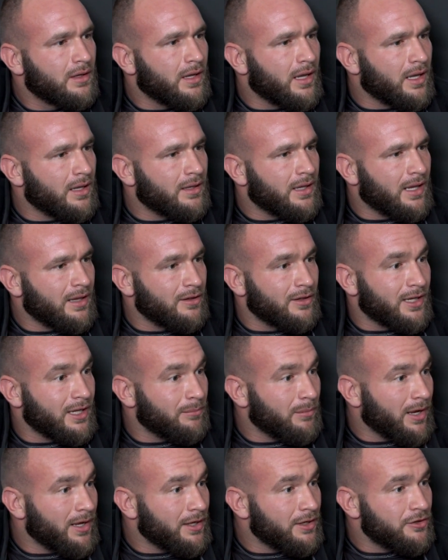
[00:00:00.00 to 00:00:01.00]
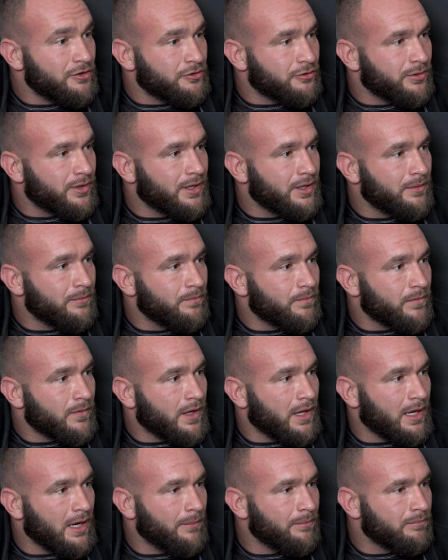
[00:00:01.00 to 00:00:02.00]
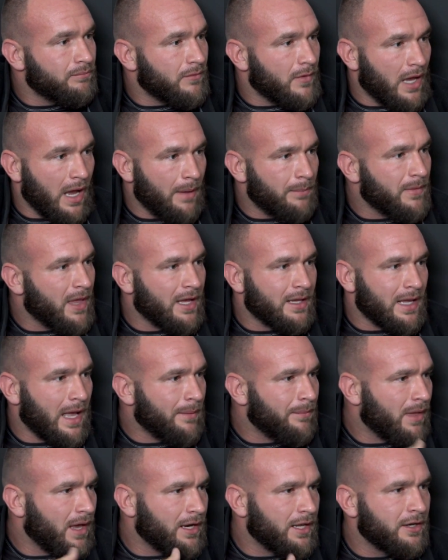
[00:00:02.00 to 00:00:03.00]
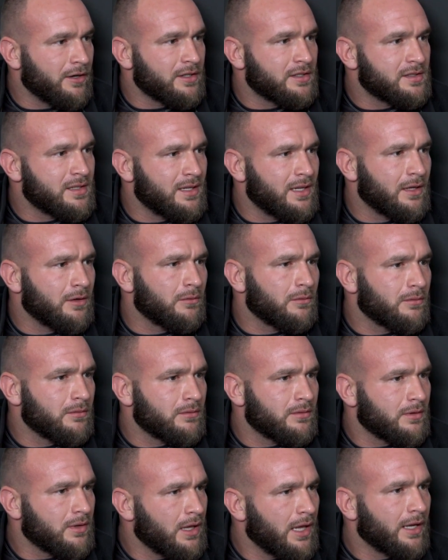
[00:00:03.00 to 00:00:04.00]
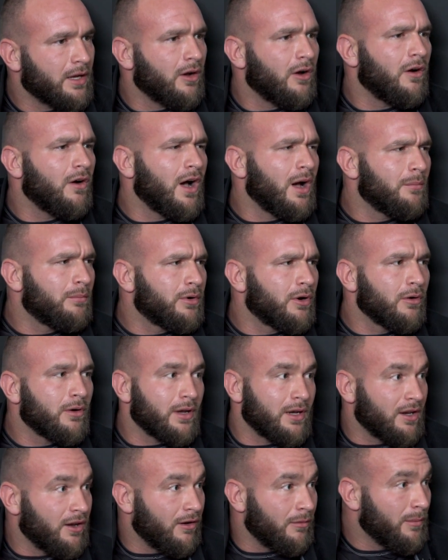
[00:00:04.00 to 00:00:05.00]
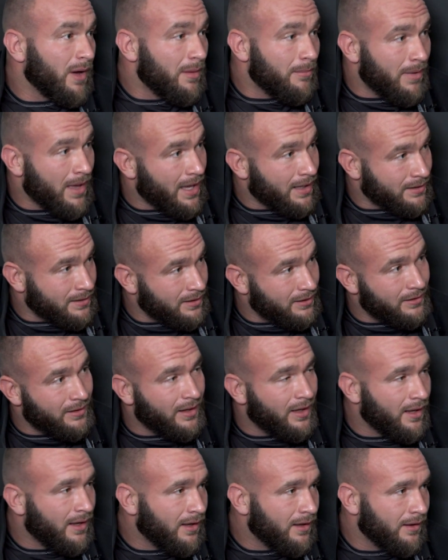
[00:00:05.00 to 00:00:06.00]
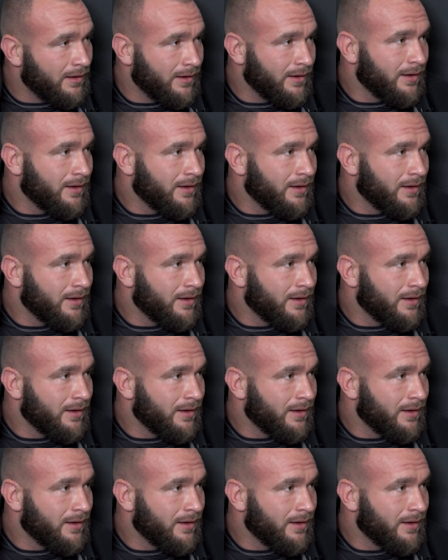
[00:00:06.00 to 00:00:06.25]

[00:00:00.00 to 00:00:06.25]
And I look at my injury, and I'm not here sitting like, oh, I'm broken. No, my back today